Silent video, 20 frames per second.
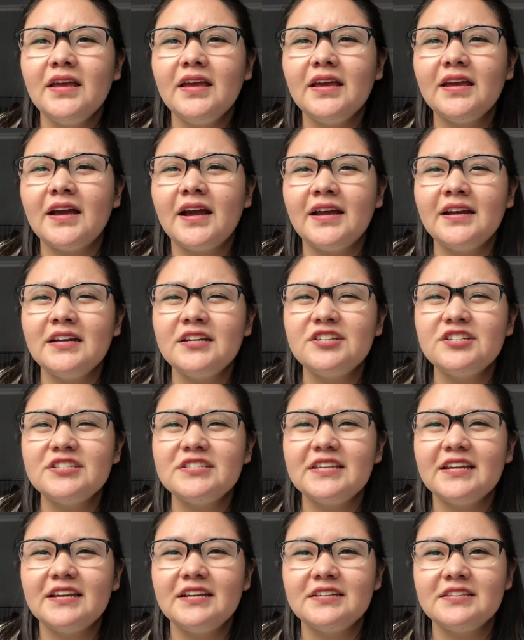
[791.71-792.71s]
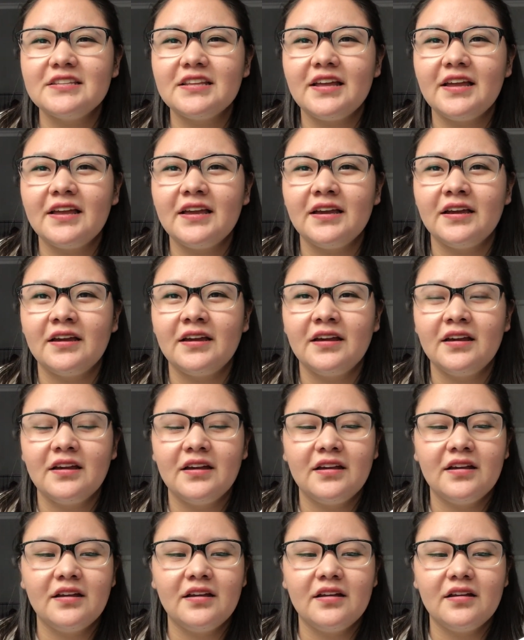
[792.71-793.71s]
it kind of just tastes like
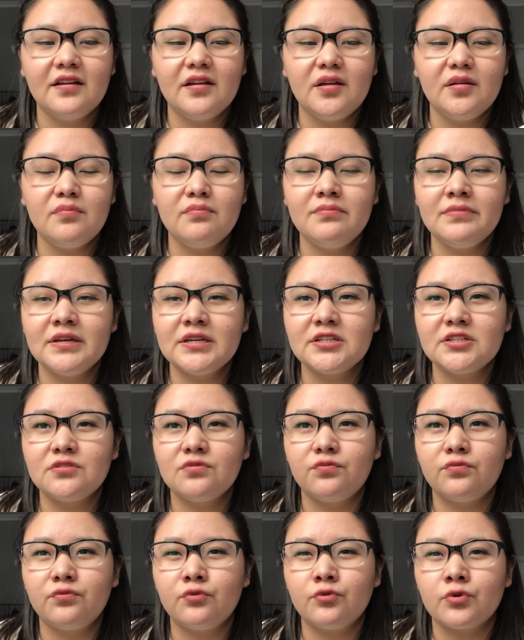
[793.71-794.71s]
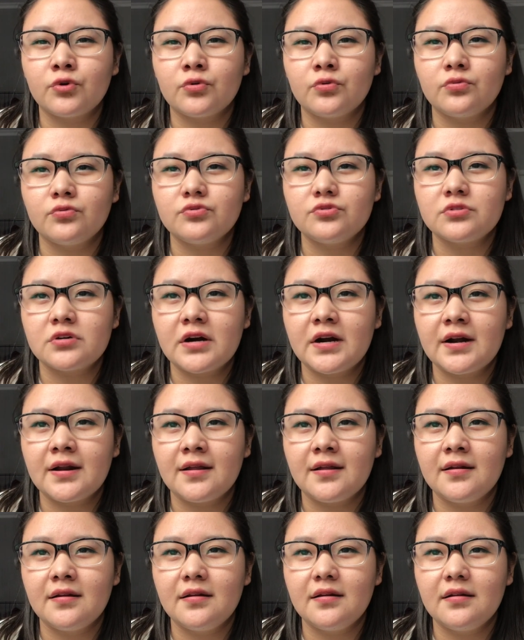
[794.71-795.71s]
mixed fruit
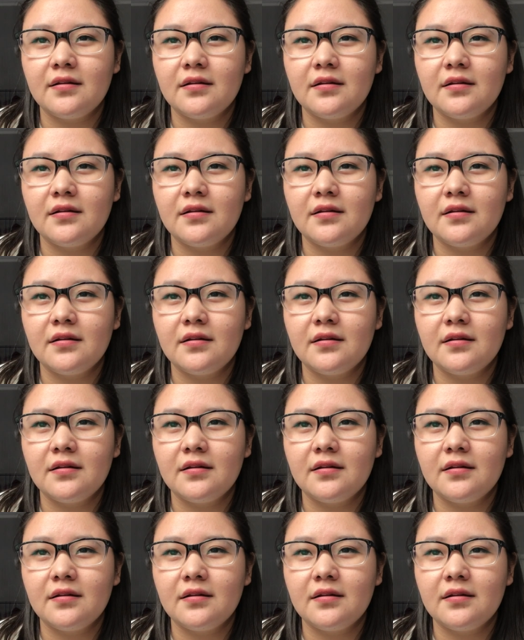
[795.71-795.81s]
Trident.